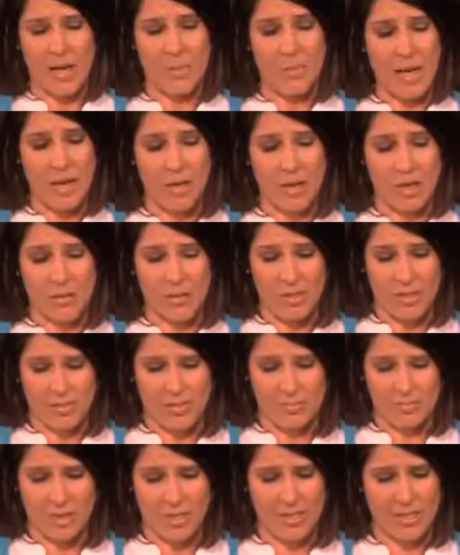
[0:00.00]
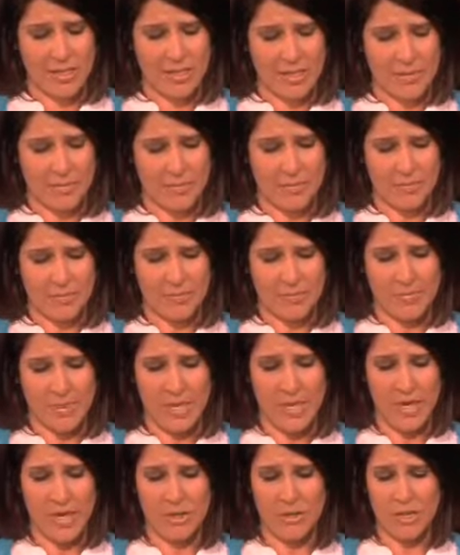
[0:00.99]
I'm outgoing and friendly.
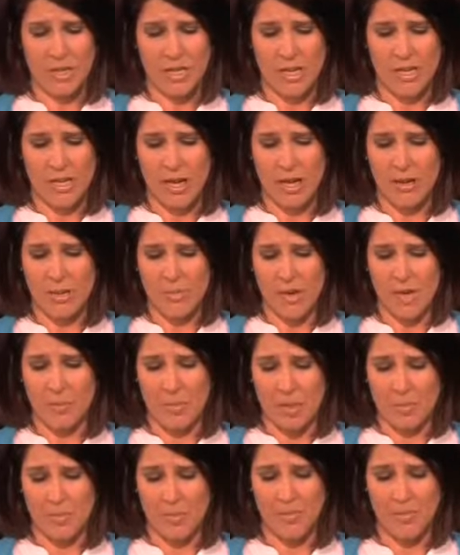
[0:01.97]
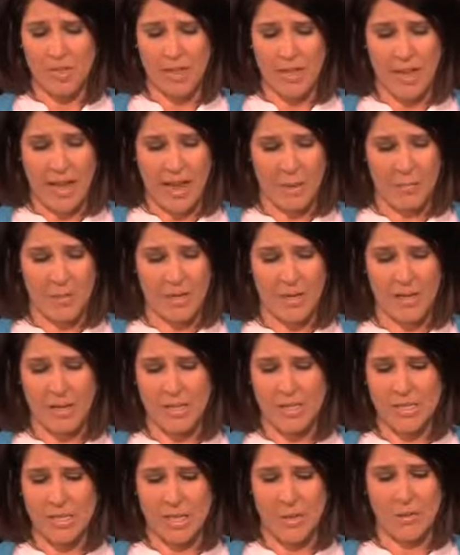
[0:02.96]
I understand how to make people feel happy, and
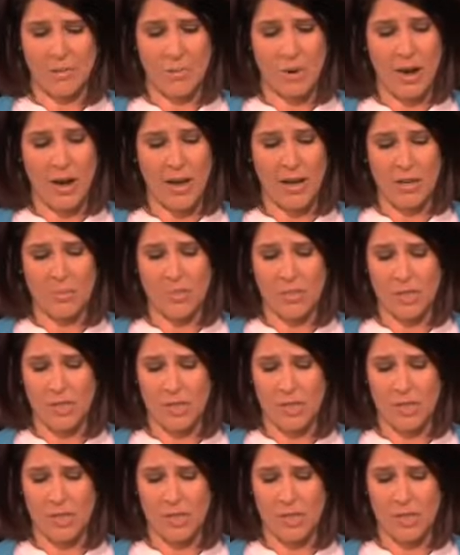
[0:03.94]
I say with pride I'm a